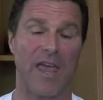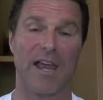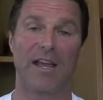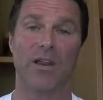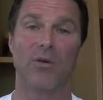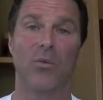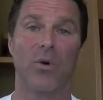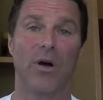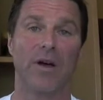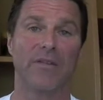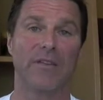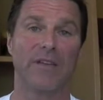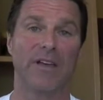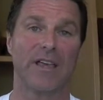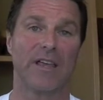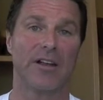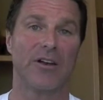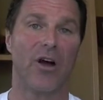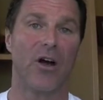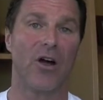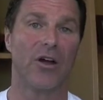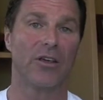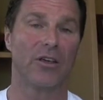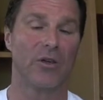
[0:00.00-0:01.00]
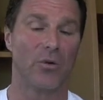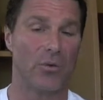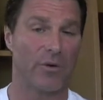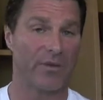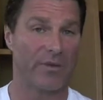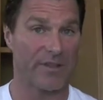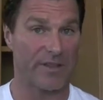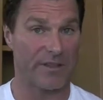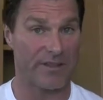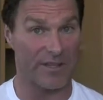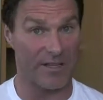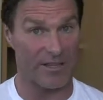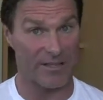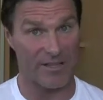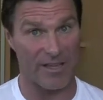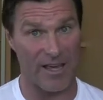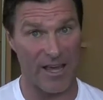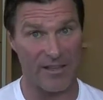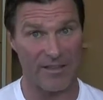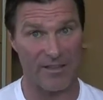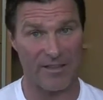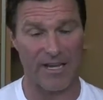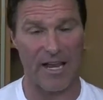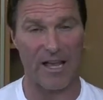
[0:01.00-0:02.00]
anyone that can argue with the
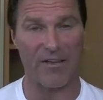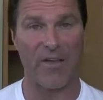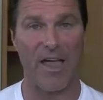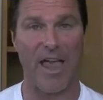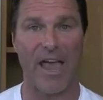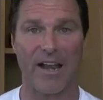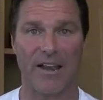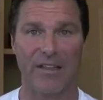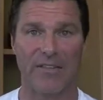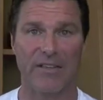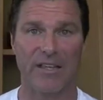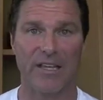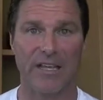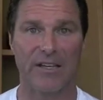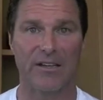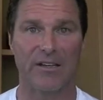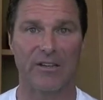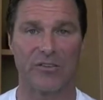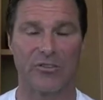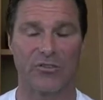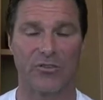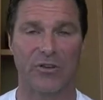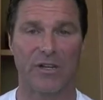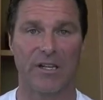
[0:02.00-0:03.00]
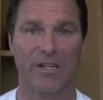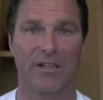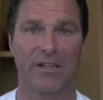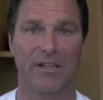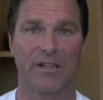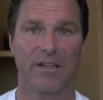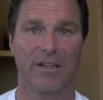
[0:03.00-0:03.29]
success that I've had in the industry.